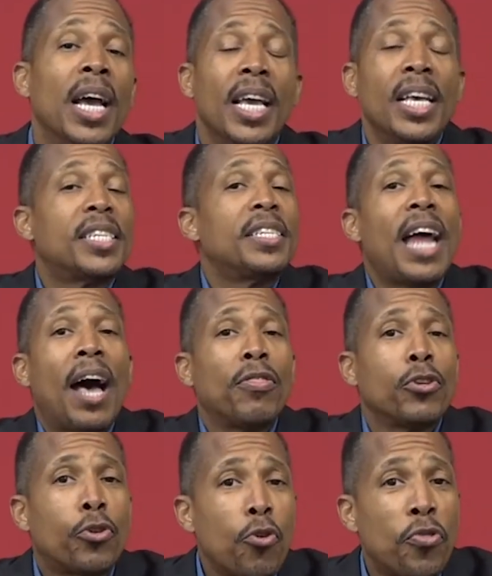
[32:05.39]
It's not
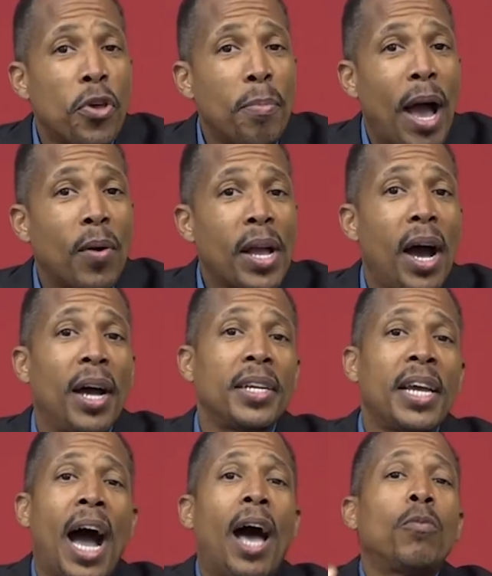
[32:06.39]
the truth about
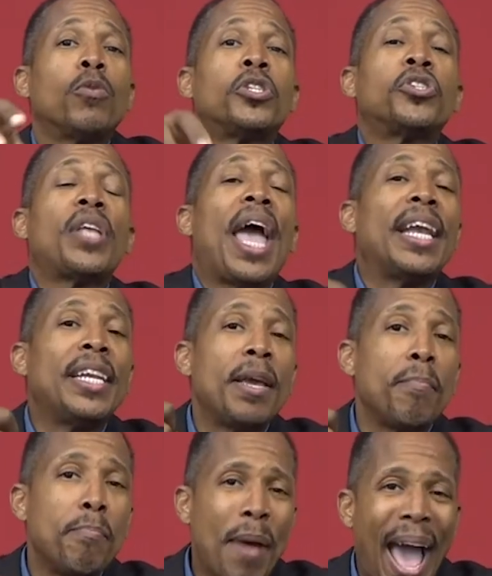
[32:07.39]
God. God was
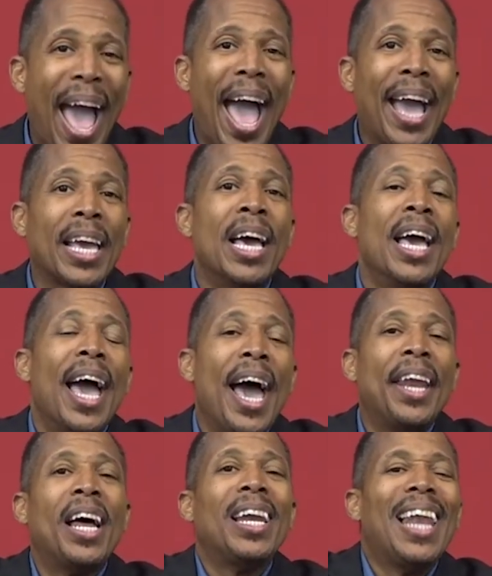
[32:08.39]
standing back
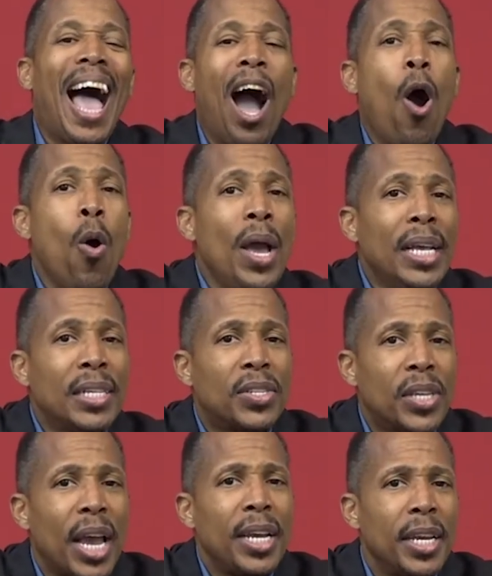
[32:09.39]
and allowing
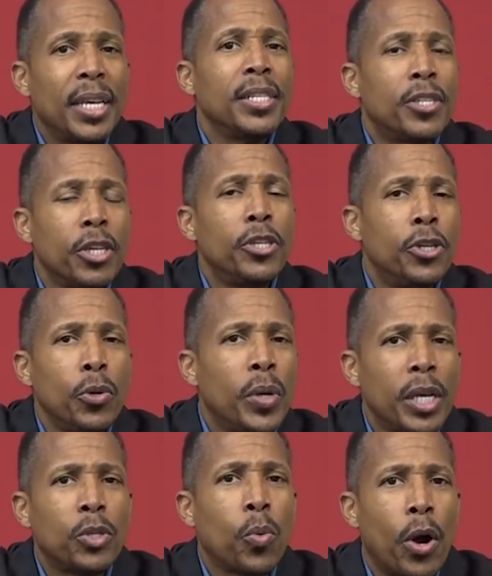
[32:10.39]
Satan to do
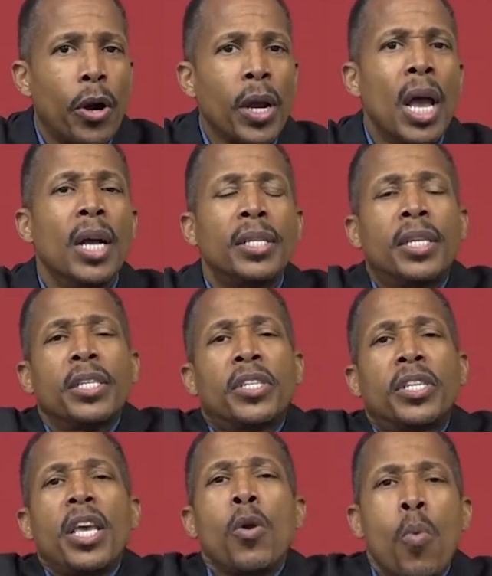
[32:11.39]
his work to
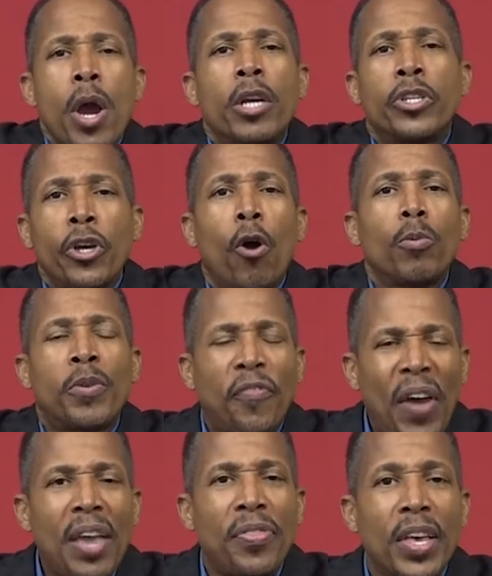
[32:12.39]
see where Job's
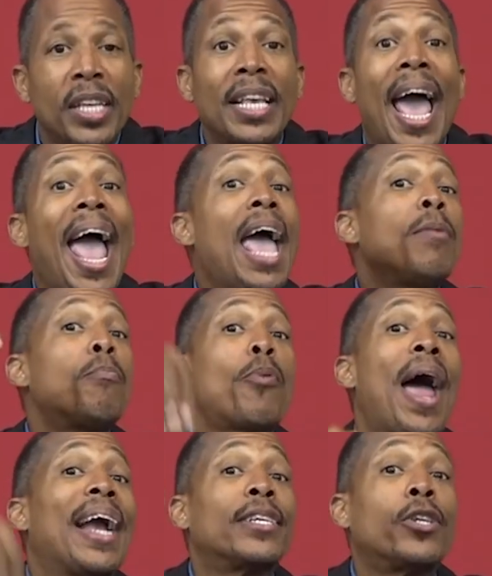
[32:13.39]
faith is and
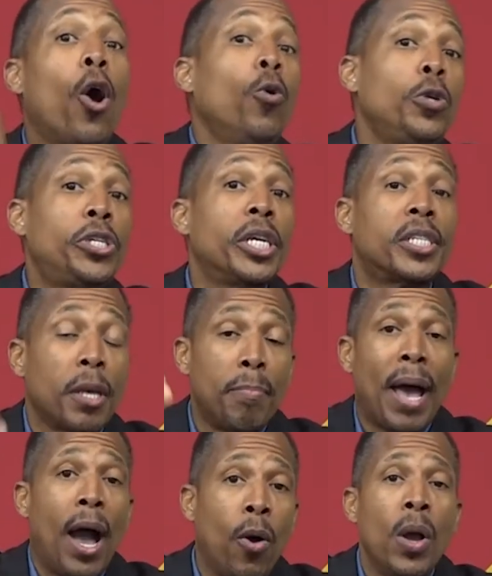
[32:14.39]
braggadocious
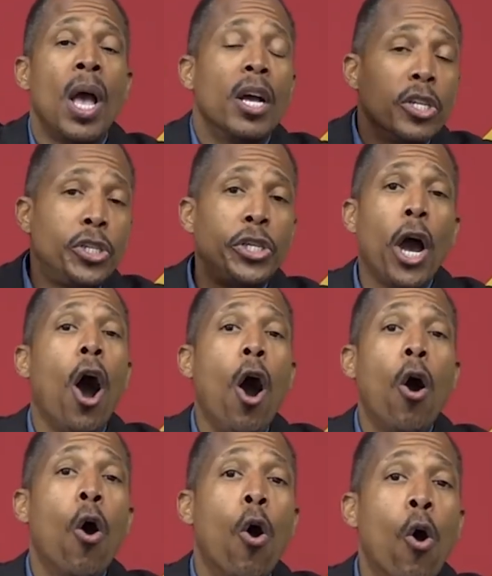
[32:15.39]
about
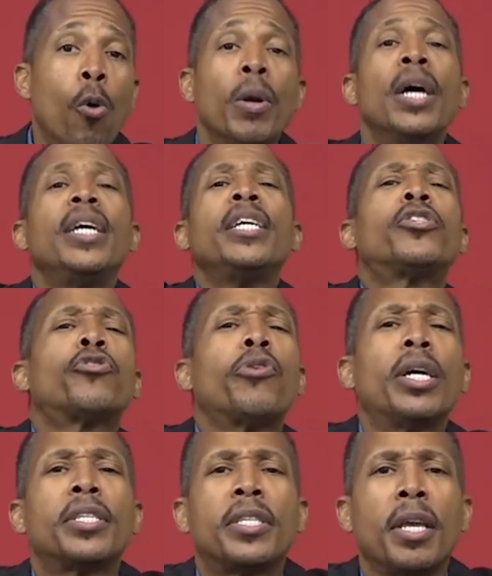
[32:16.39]
Job is
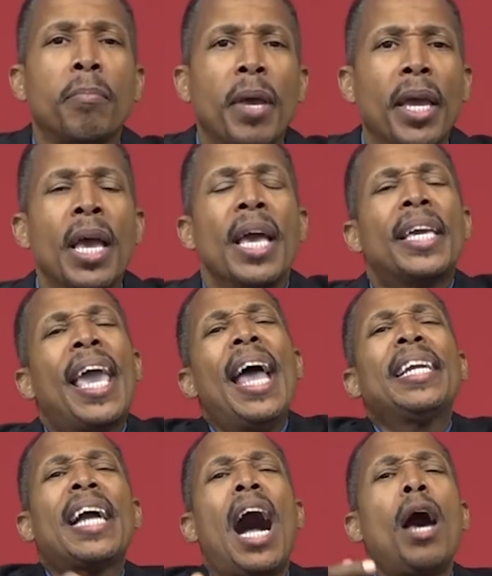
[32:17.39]
trusting me.
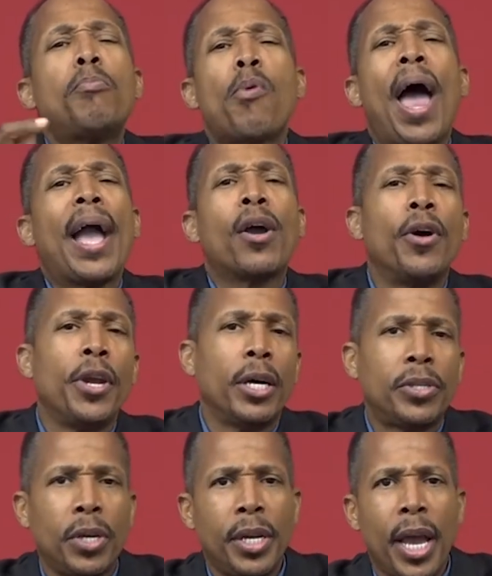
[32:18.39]
Can God brag on
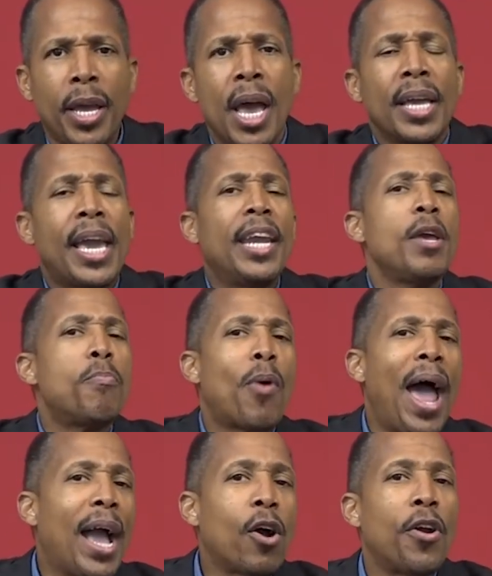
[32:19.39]
us today? Can he
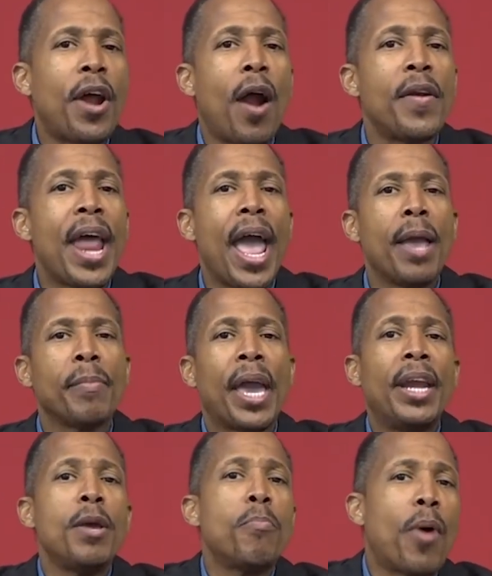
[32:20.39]
brag on our name?
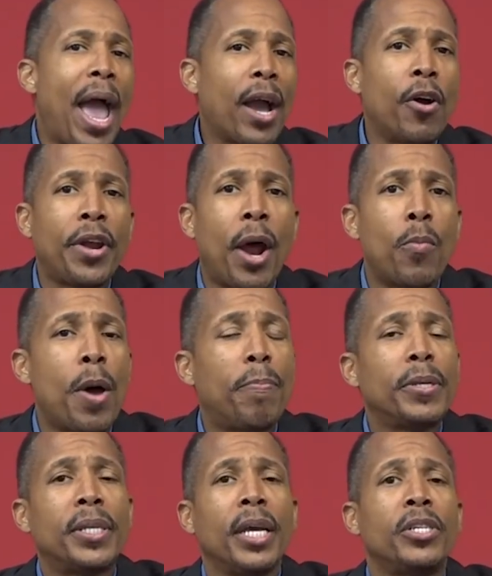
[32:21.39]
Can he brag on our
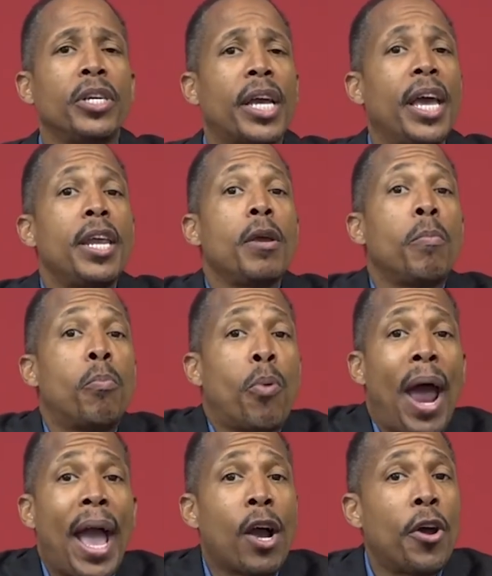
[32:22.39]
reputation? Can he
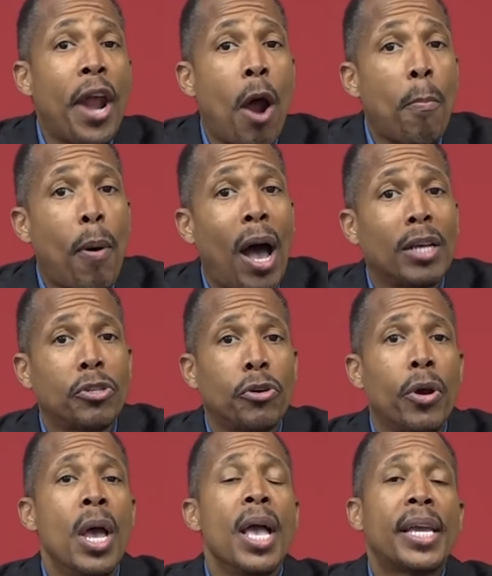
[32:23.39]
brag on our
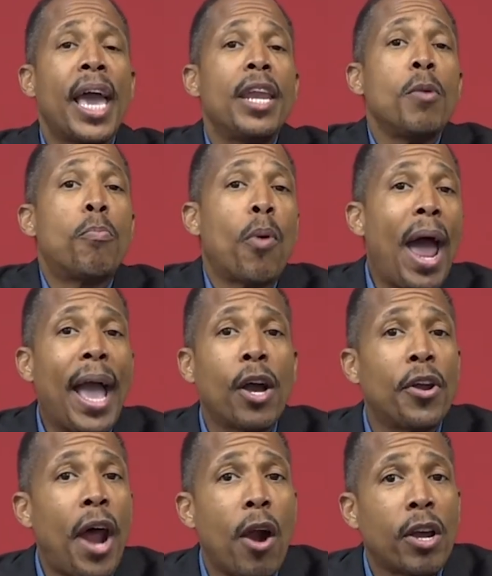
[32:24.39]
posture? Can he brag
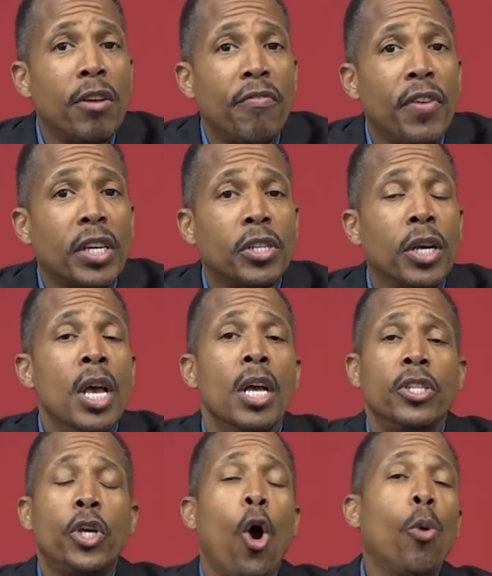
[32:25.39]
on our conviction?
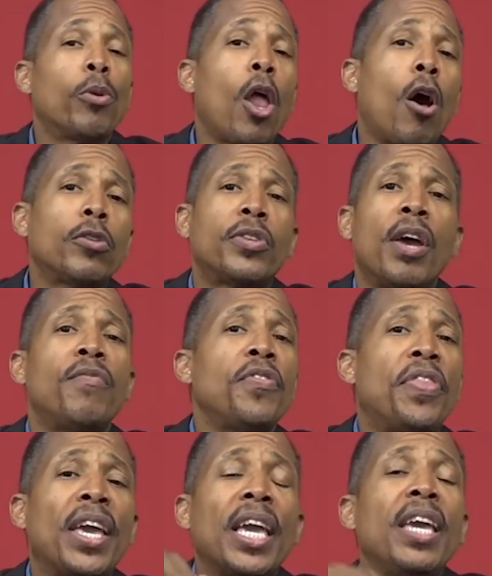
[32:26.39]
Job lost
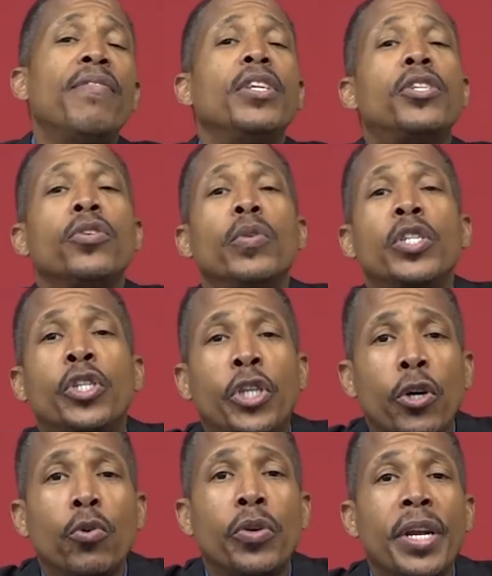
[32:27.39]
everything, even to his
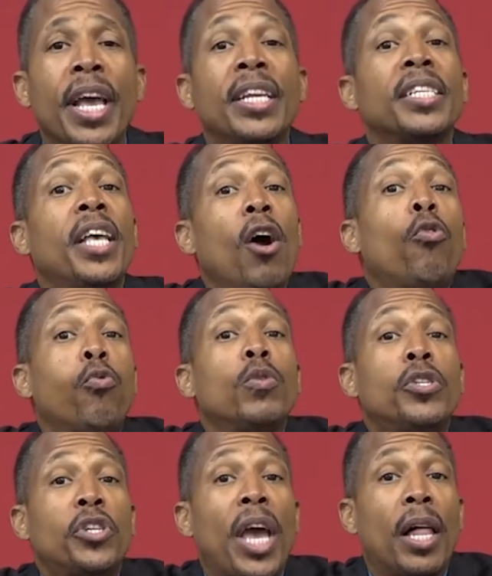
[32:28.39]
children, and his health
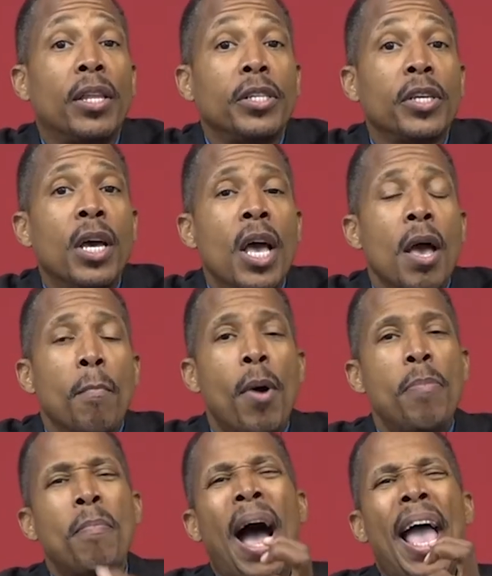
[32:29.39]
was challenged.
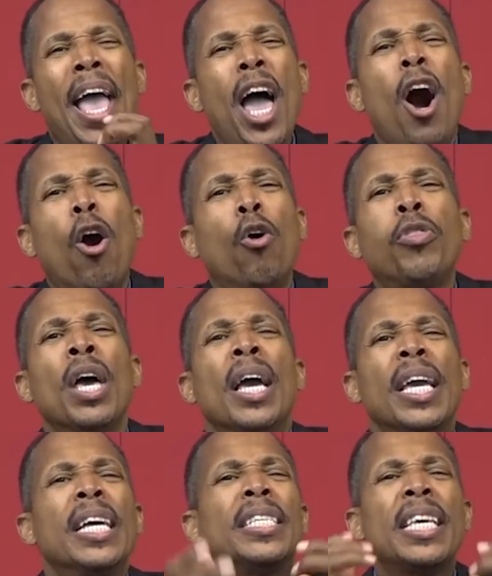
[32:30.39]
But my health health
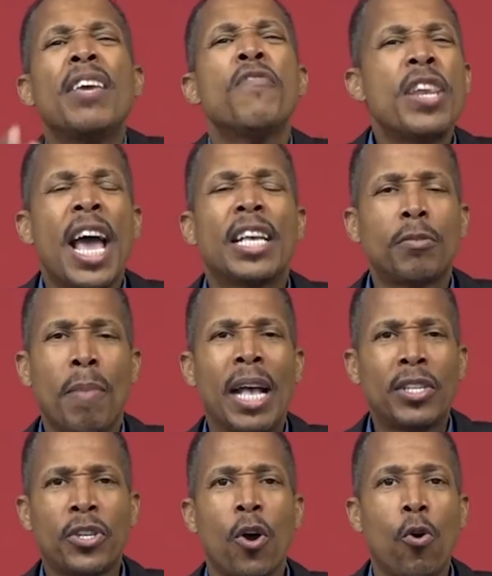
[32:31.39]
is even as
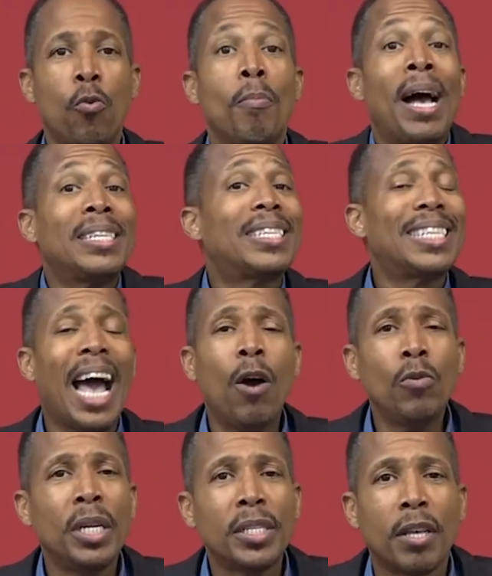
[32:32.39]
my soul. My
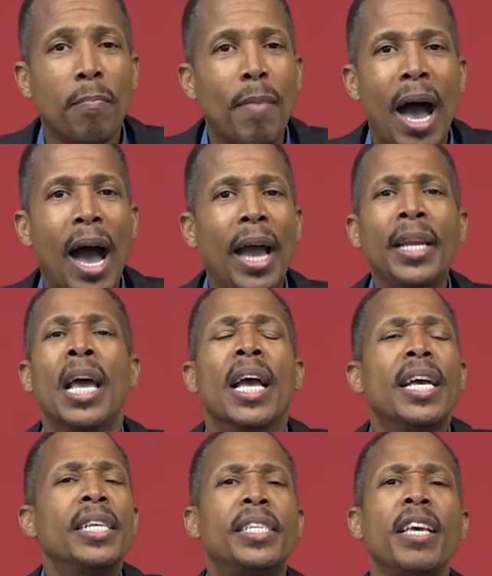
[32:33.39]
soundness of mind
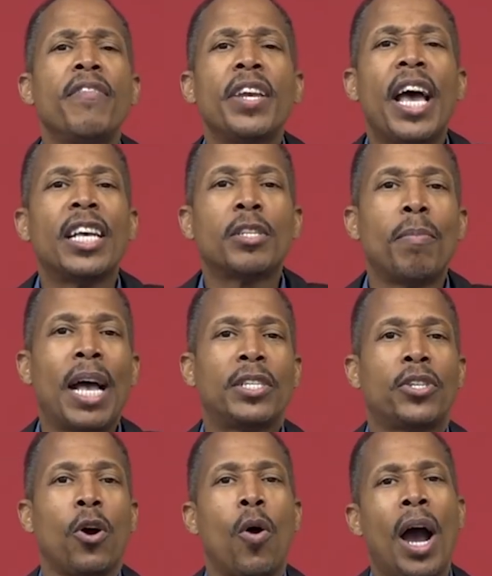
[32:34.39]
is even as my
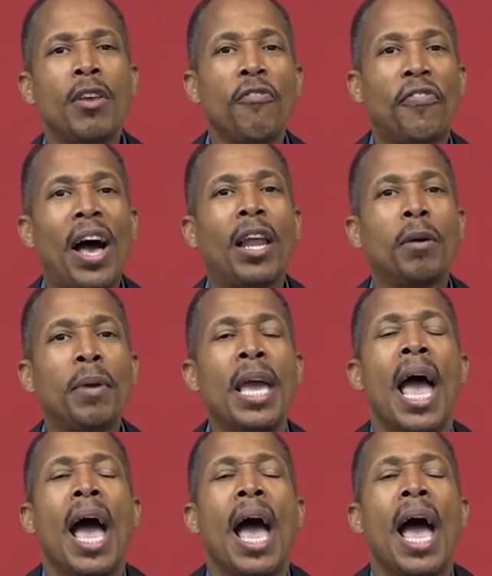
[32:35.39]
soul. Are you following me?